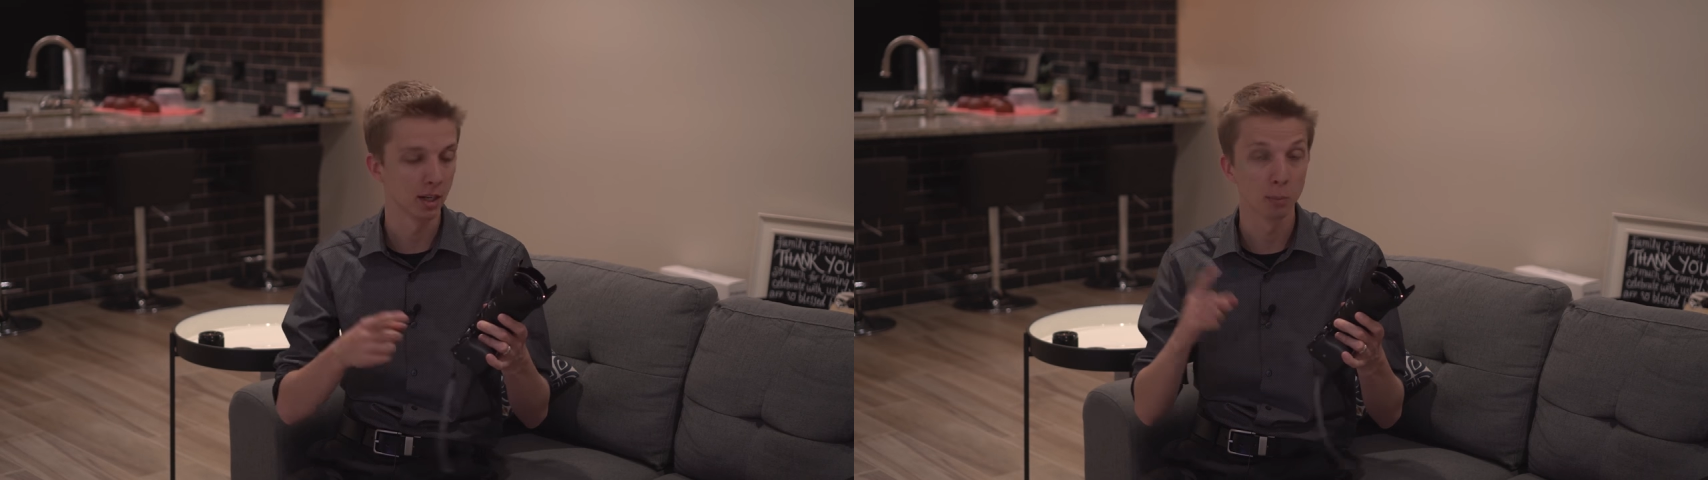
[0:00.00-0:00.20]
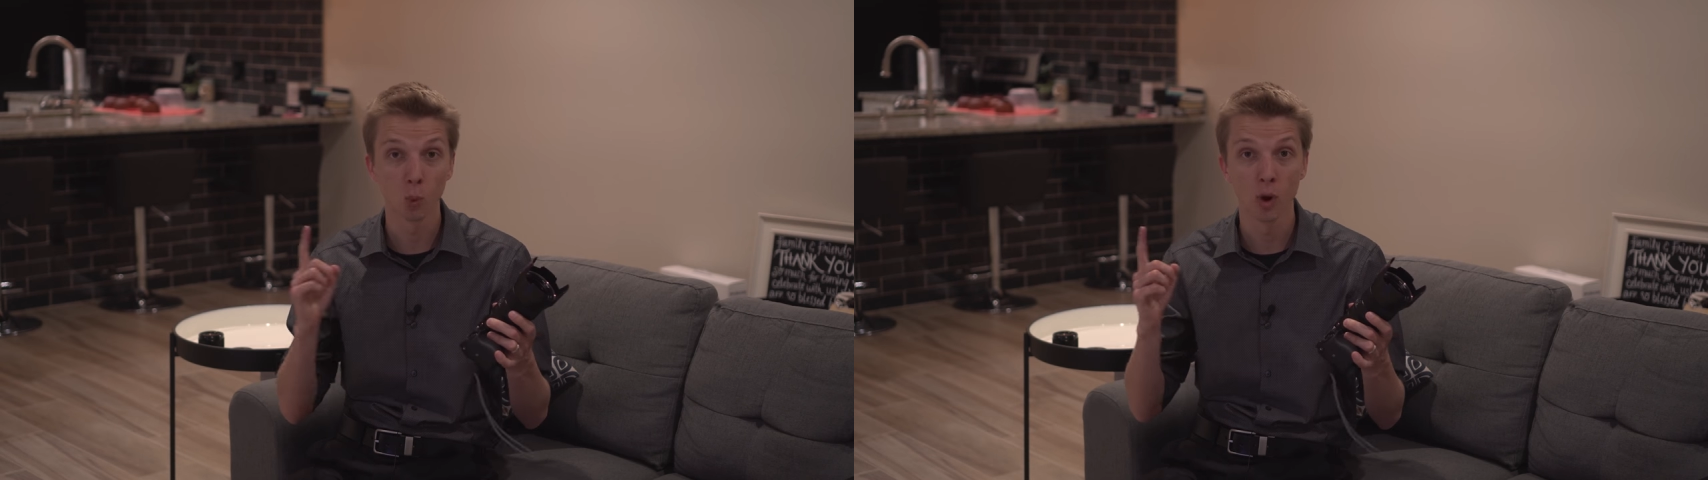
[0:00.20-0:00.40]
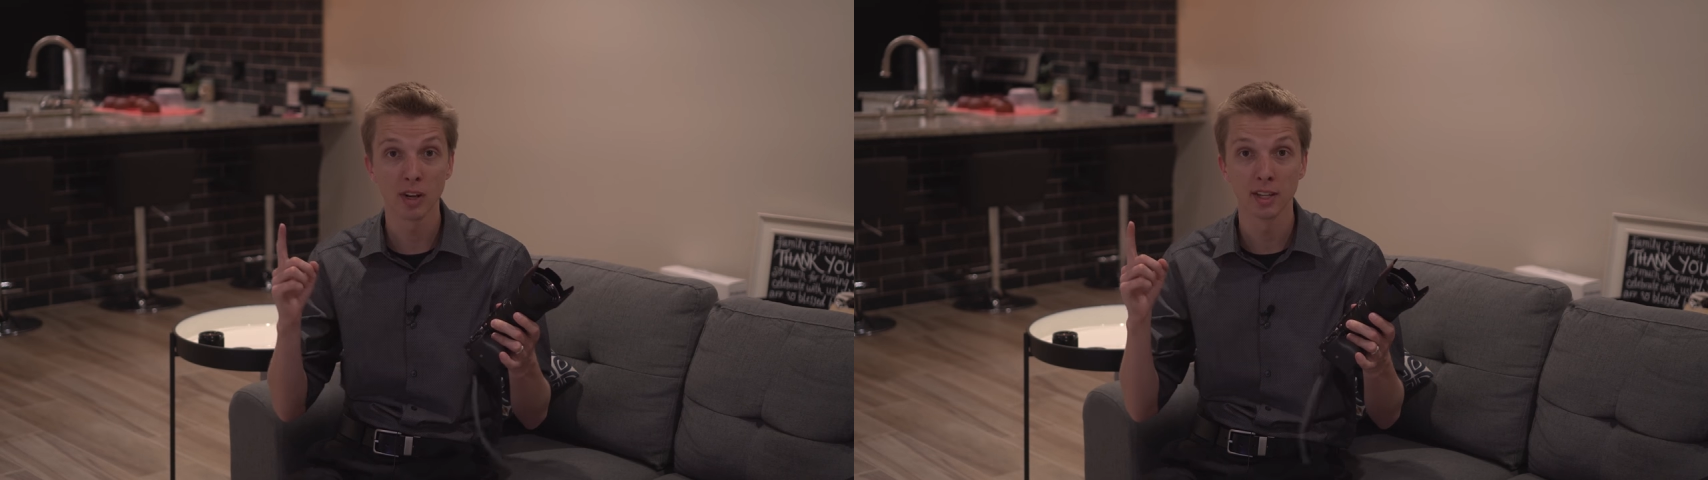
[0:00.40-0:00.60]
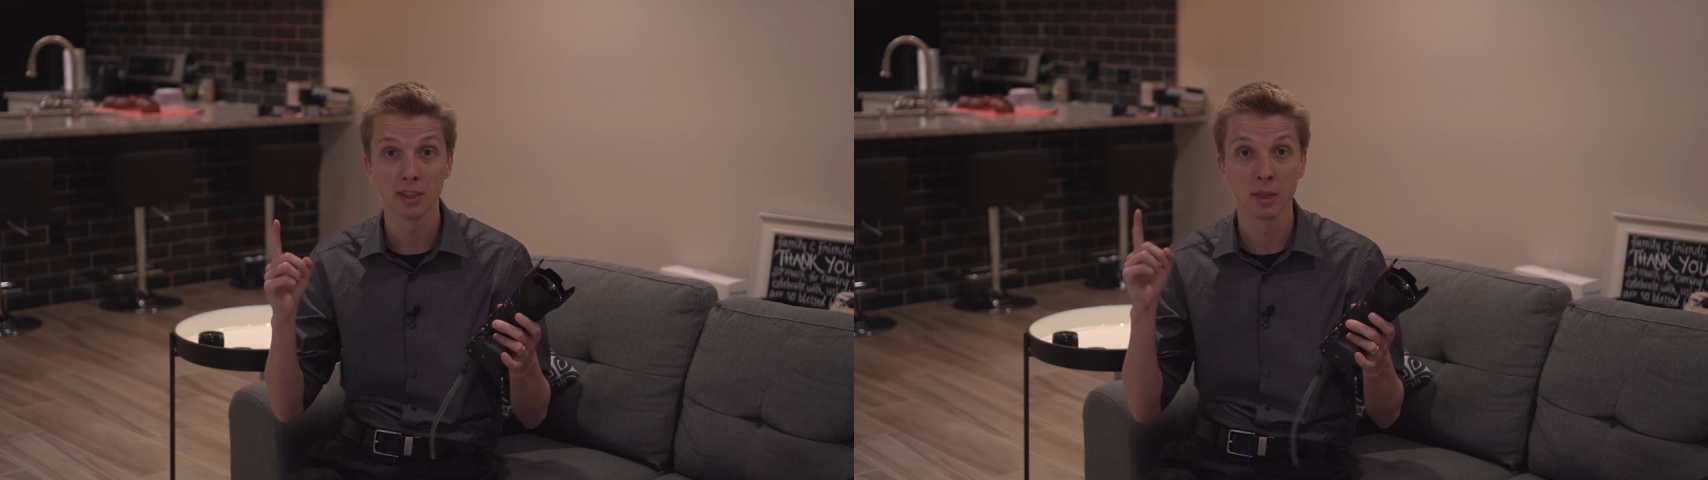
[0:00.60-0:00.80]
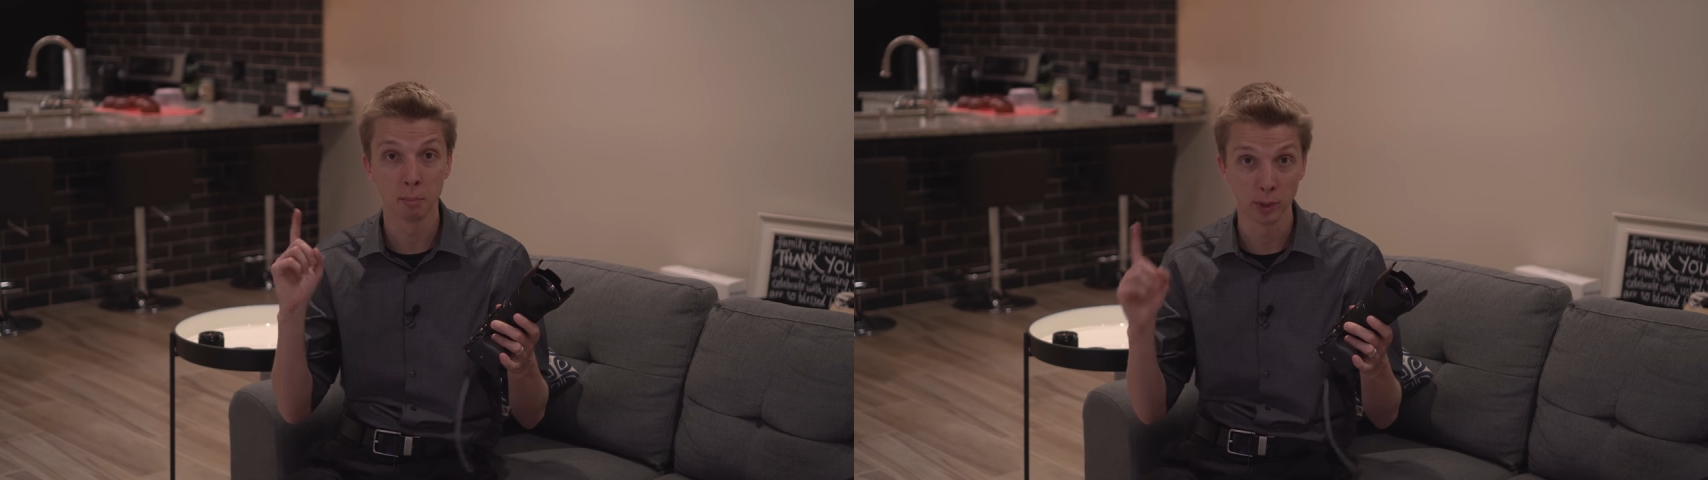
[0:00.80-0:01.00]
number one,
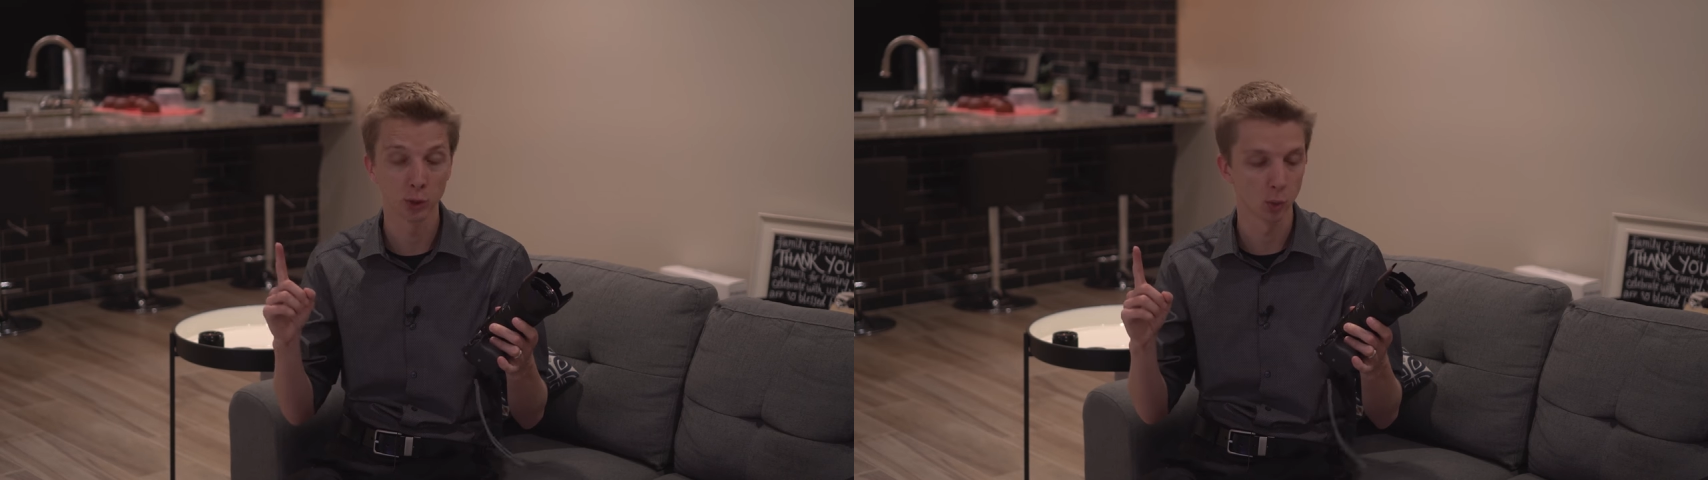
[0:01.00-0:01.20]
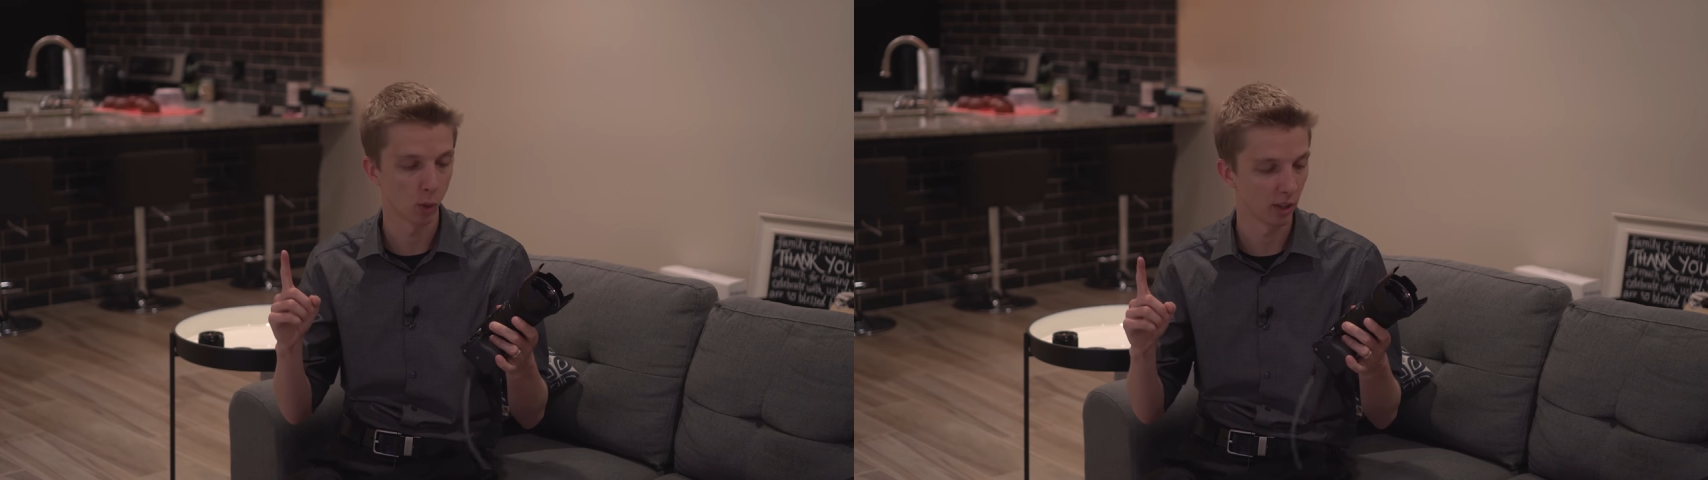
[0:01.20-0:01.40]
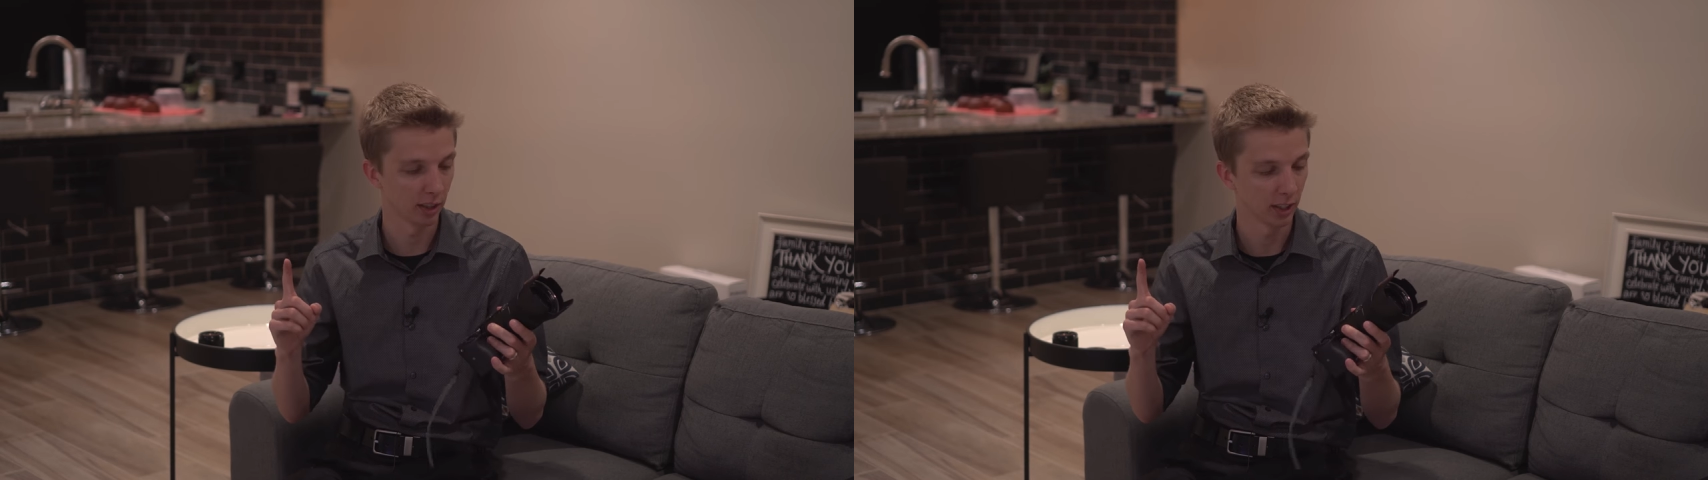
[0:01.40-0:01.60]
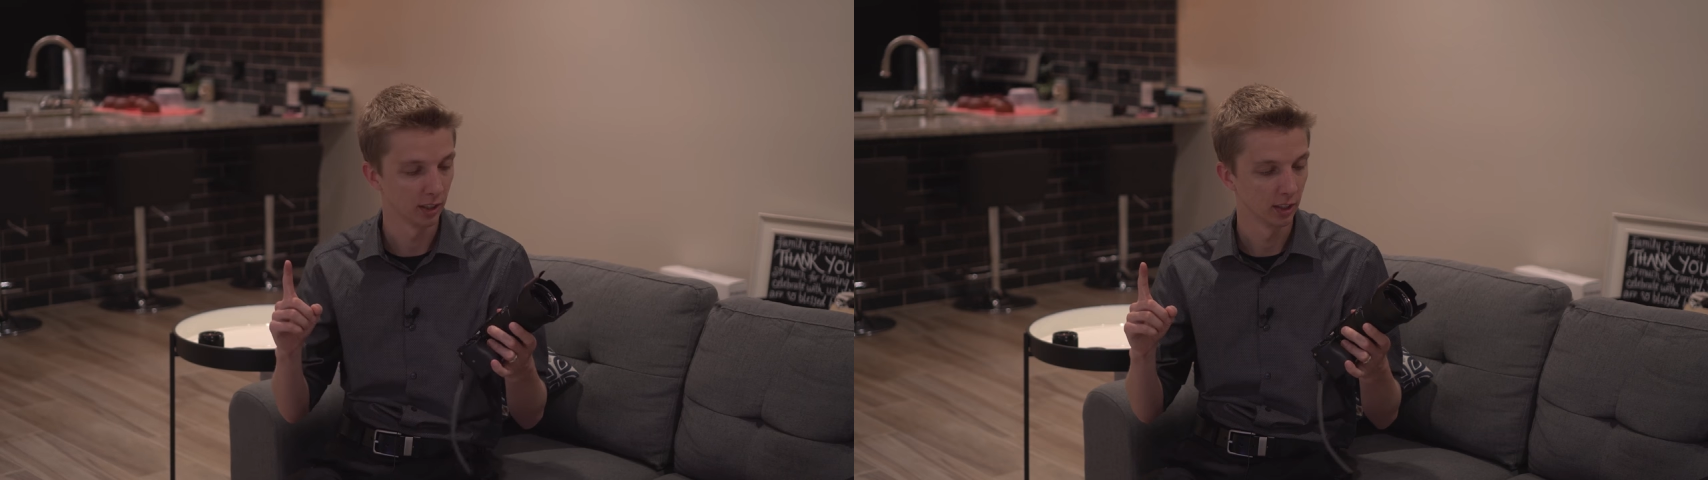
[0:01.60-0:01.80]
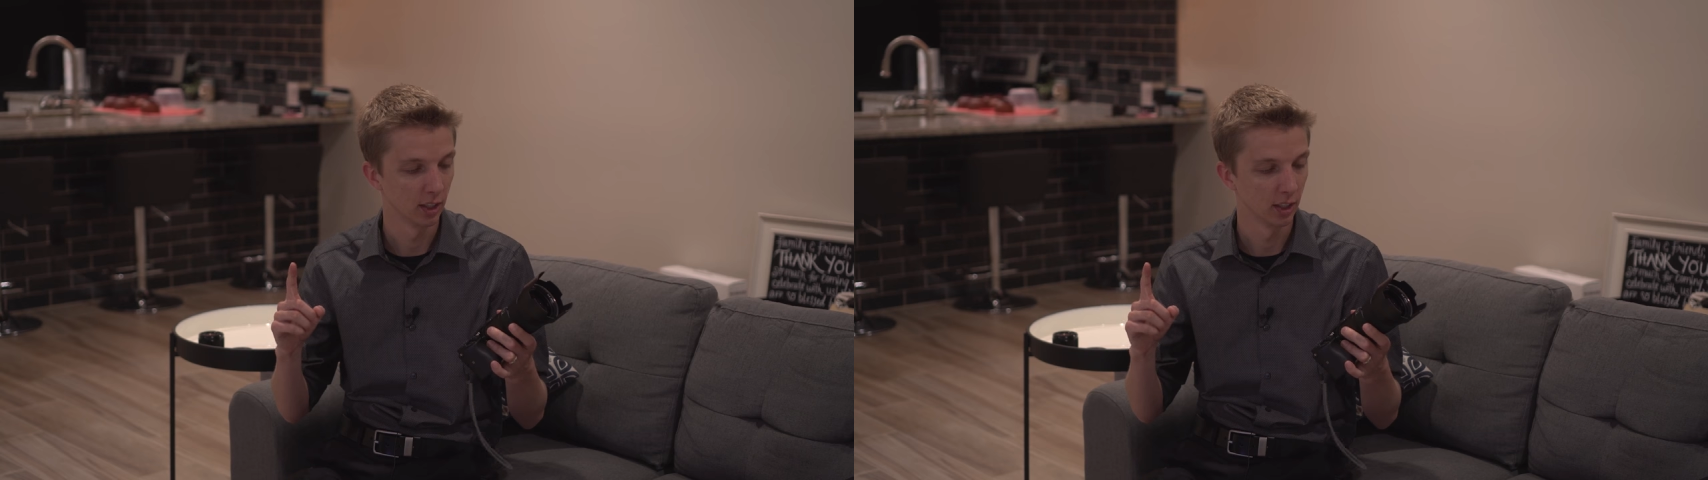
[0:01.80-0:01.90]
the build quality.